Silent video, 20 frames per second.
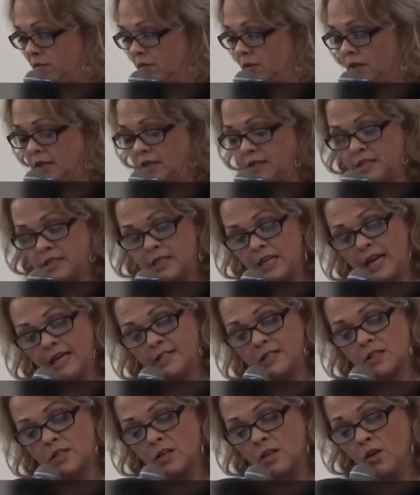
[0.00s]
It
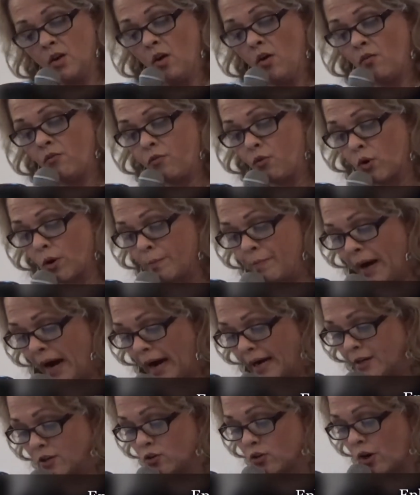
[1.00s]
says, for
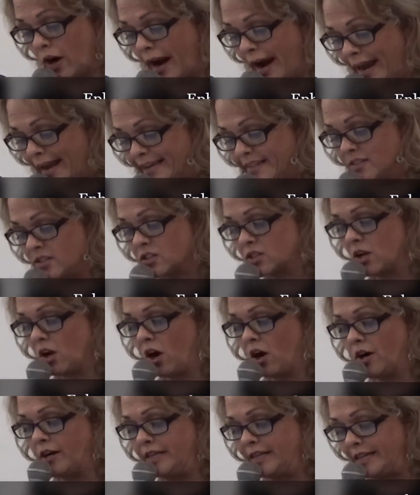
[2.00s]
by grace
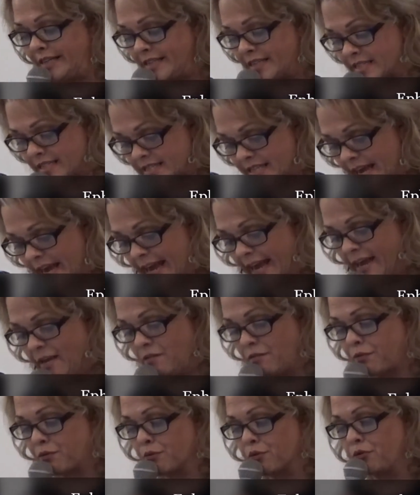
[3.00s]
are ye
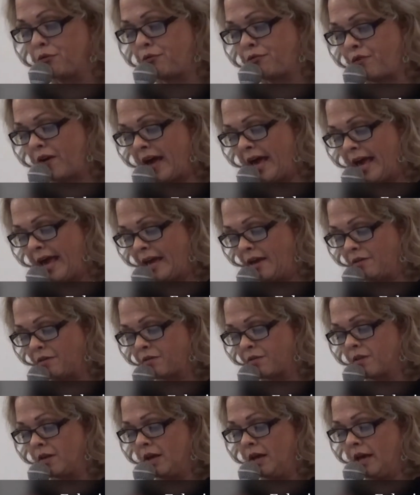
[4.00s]
saved through
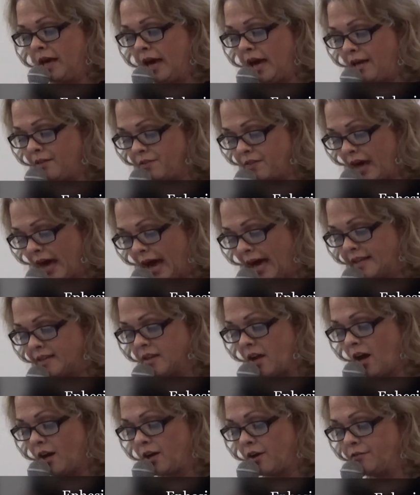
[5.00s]
faith, and that
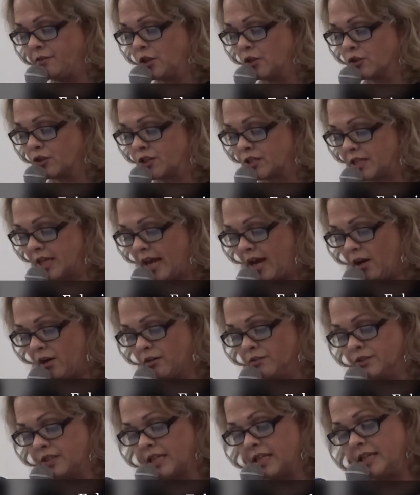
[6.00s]
not of
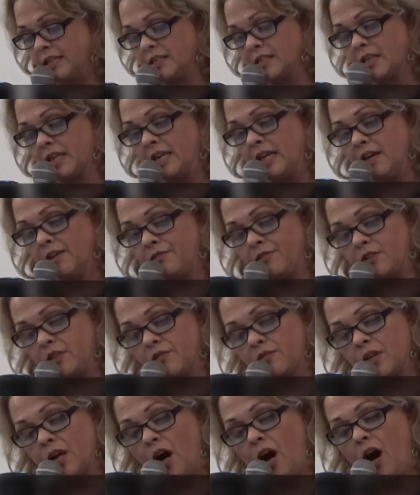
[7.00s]
yourselves, it is the gift
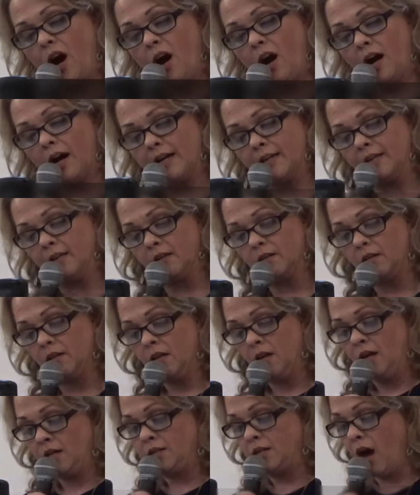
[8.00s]
of God.
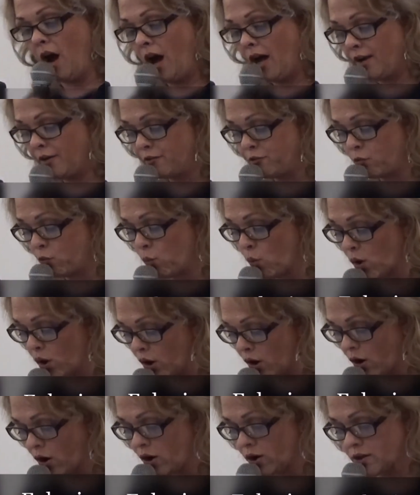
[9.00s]
Not of
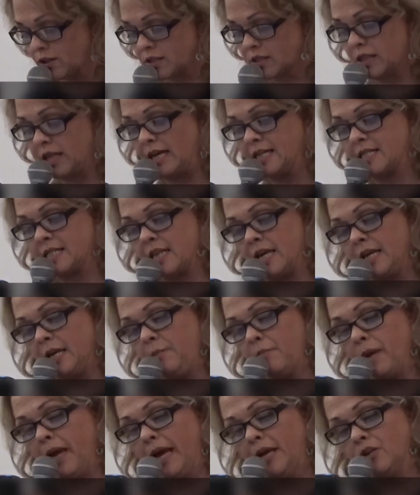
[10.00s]
works, lest any
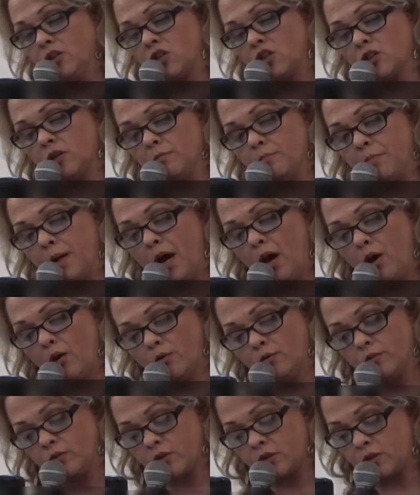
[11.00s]
man should
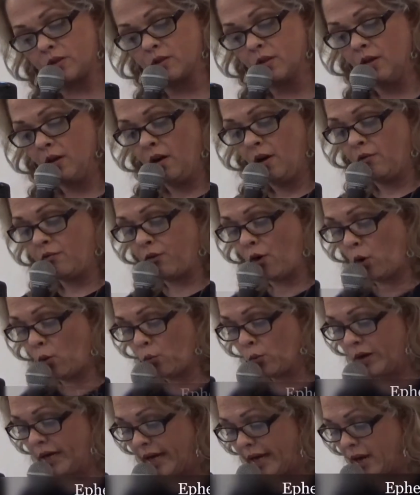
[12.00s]
boast. For
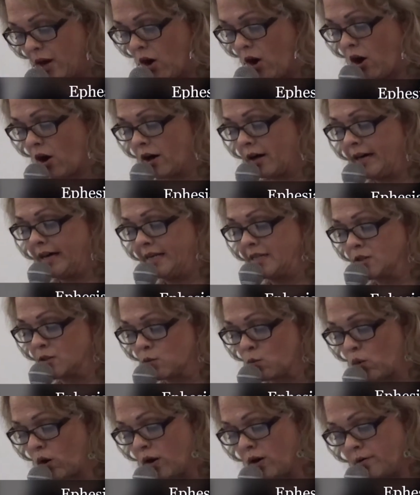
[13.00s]
we are His
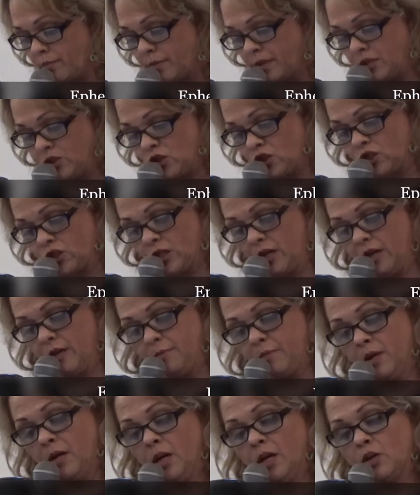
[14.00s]

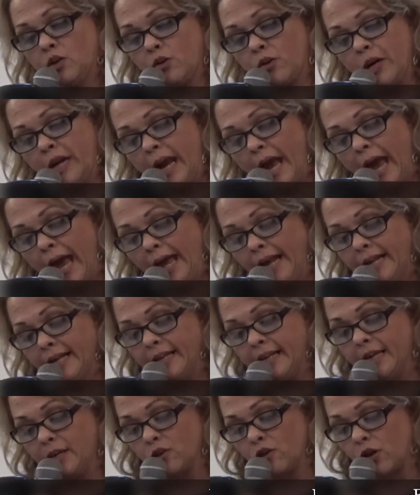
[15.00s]
workmanship,
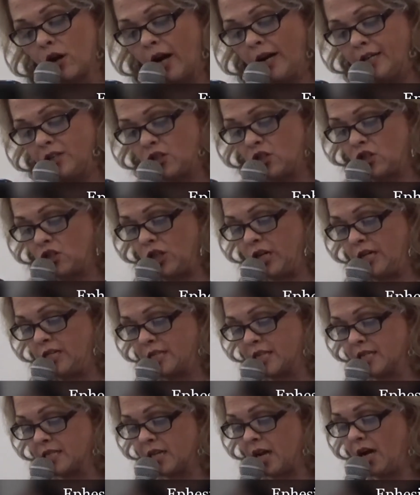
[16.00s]
created in Christ
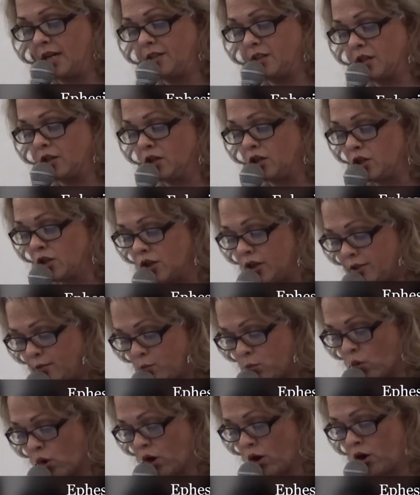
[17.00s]
Jesus unto
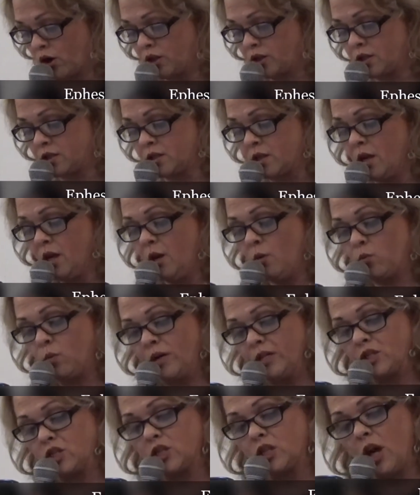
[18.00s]
good works,
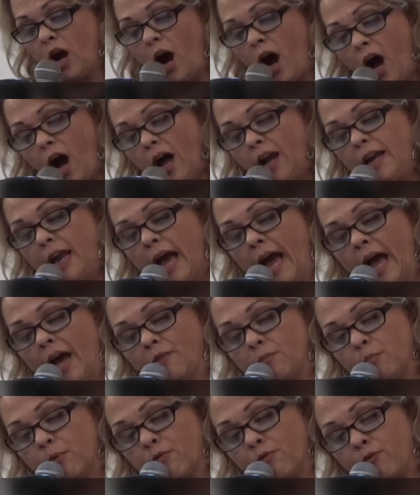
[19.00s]
which God
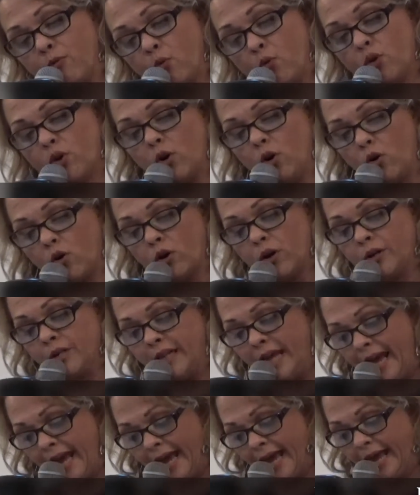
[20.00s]
had before
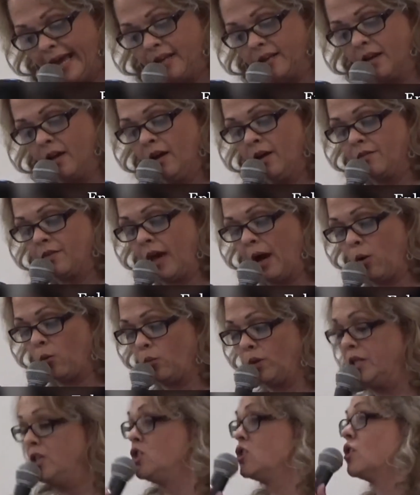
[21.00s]
ordained
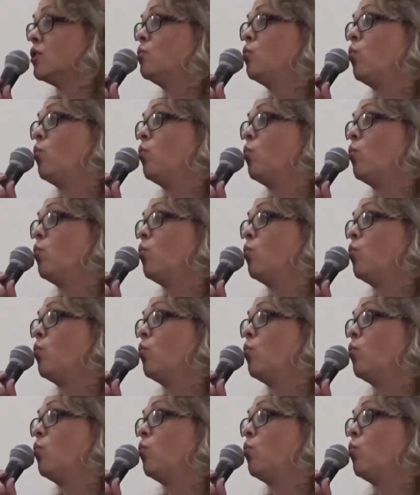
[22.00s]
that we should